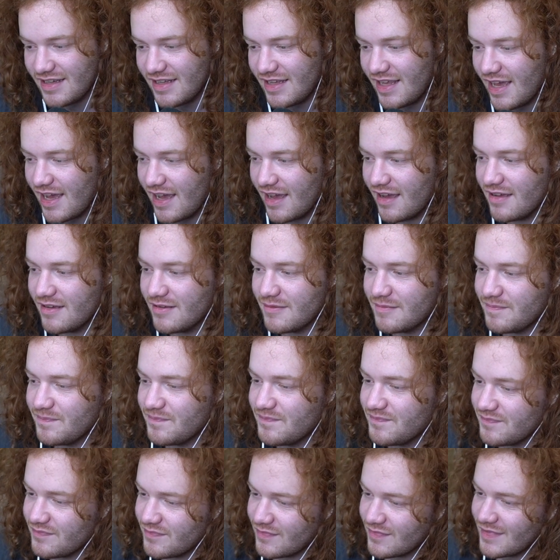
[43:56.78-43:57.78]
Yeah,
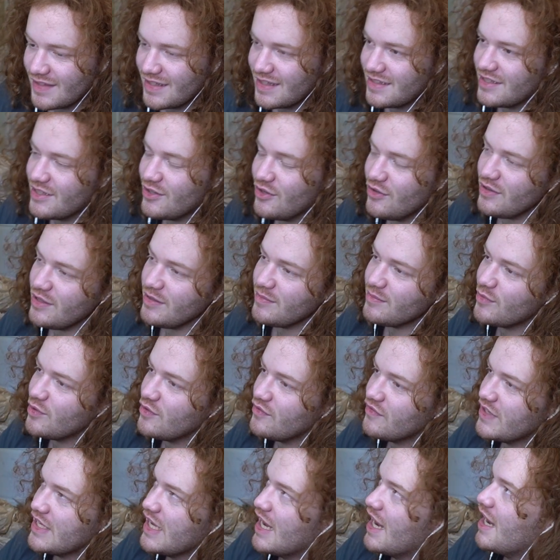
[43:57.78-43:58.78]
the only
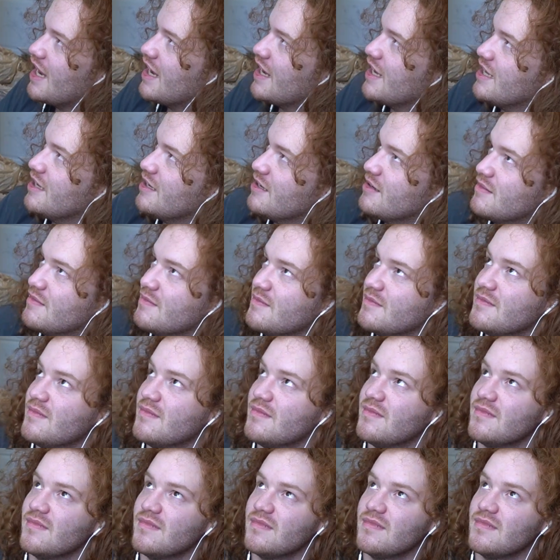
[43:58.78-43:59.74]
movie I am